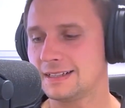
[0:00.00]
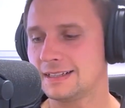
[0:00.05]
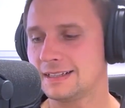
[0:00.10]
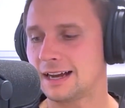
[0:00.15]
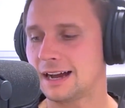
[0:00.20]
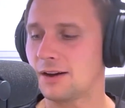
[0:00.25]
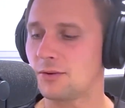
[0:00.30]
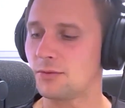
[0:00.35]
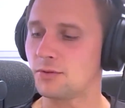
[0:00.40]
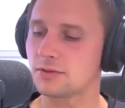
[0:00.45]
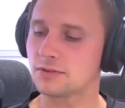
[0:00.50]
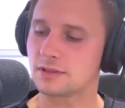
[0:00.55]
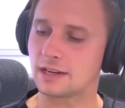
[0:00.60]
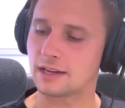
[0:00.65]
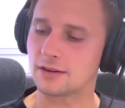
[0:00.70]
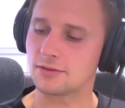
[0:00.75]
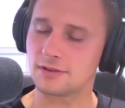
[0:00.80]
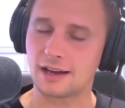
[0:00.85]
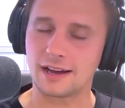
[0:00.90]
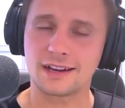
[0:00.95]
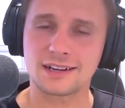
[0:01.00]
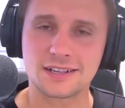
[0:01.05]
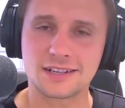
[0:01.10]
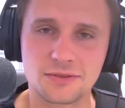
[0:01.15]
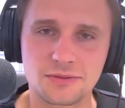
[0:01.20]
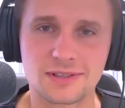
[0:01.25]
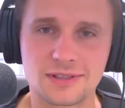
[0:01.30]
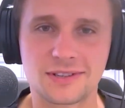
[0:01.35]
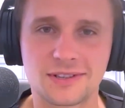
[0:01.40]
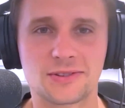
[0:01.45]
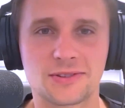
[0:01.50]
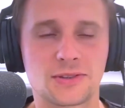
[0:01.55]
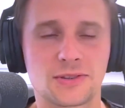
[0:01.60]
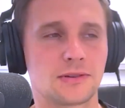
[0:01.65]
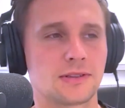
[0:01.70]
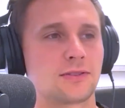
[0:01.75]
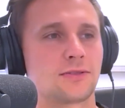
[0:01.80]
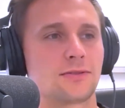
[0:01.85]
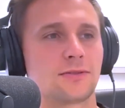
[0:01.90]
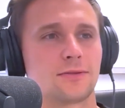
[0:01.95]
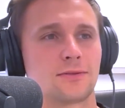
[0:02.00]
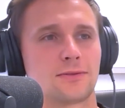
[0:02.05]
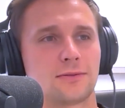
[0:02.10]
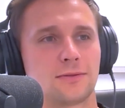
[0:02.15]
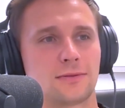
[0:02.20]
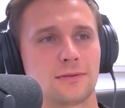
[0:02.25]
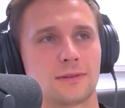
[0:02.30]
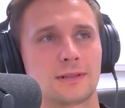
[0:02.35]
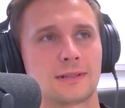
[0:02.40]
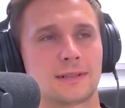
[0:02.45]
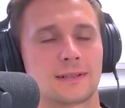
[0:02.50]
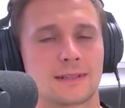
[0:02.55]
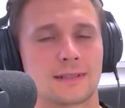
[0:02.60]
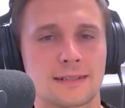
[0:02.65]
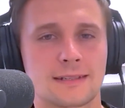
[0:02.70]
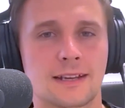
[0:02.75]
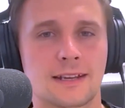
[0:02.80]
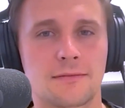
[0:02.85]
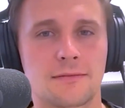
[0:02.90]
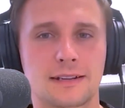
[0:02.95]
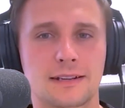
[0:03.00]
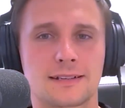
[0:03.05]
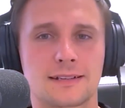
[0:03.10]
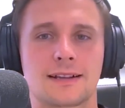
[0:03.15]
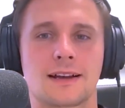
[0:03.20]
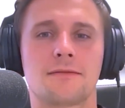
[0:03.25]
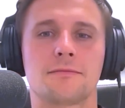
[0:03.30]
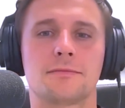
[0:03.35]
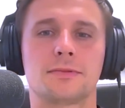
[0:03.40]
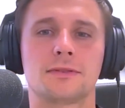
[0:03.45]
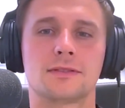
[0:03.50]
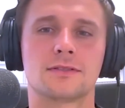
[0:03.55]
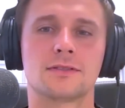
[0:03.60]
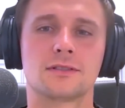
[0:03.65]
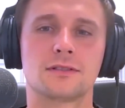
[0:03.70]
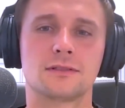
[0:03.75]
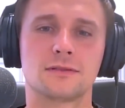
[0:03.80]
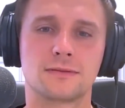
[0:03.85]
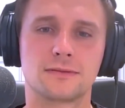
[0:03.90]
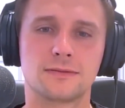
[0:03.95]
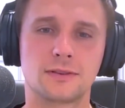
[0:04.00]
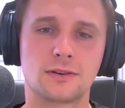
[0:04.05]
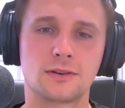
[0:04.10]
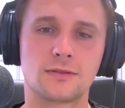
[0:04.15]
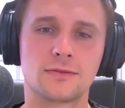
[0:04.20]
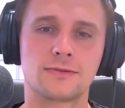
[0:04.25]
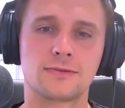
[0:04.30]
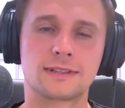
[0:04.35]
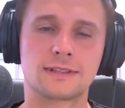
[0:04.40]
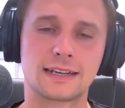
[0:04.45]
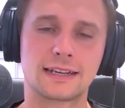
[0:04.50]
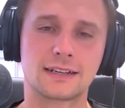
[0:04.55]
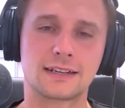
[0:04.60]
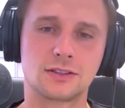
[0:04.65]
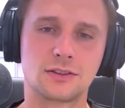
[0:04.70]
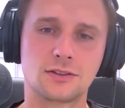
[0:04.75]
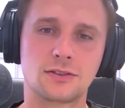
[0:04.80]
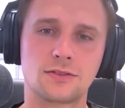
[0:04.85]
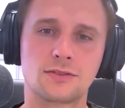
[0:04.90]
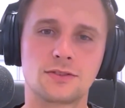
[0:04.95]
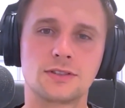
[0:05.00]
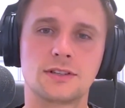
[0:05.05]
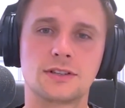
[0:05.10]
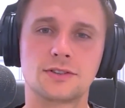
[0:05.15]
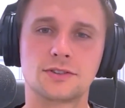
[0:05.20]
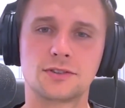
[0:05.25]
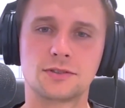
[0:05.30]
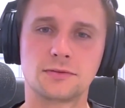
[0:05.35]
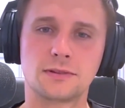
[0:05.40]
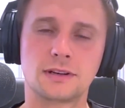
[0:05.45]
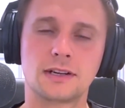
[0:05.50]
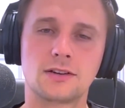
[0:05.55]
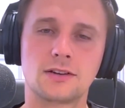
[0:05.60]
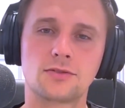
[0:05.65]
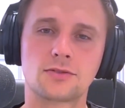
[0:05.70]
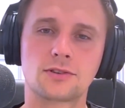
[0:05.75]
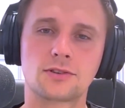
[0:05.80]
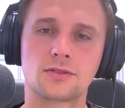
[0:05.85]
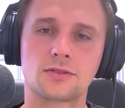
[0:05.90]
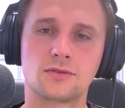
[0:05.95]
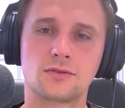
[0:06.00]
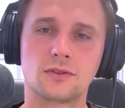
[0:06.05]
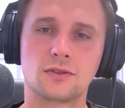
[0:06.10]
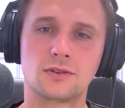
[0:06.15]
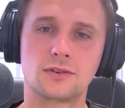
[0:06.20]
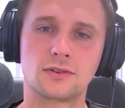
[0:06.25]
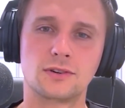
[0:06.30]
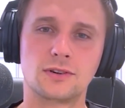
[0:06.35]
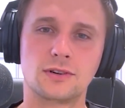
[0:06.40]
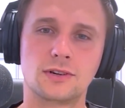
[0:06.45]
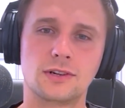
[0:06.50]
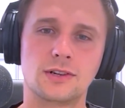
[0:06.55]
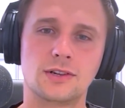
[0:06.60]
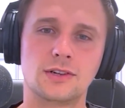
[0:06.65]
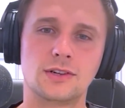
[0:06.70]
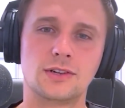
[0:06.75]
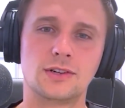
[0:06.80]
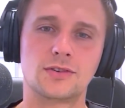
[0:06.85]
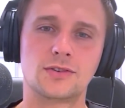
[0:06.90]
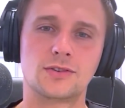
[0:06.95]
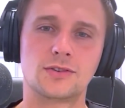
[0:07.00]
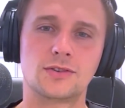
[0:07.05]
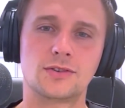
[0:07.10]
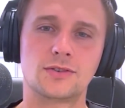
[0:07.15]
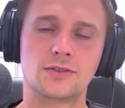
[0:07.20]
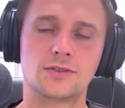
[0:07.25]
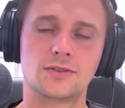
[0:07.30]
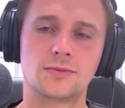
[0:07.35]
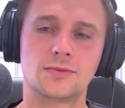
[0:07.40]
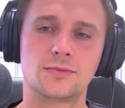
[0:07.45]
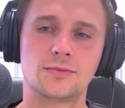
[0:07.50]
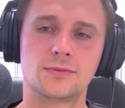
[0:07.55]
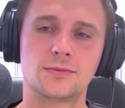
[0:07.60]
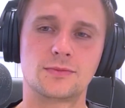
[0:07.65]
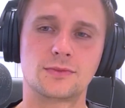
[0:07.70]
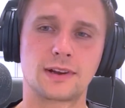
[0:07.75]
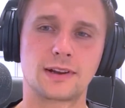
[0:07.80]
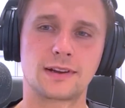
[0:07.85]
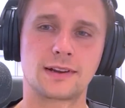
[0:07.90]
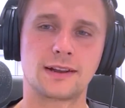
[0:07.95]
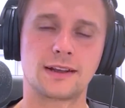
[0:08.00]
I actually wanted to go into some examples of technology that you are looking for. Right now.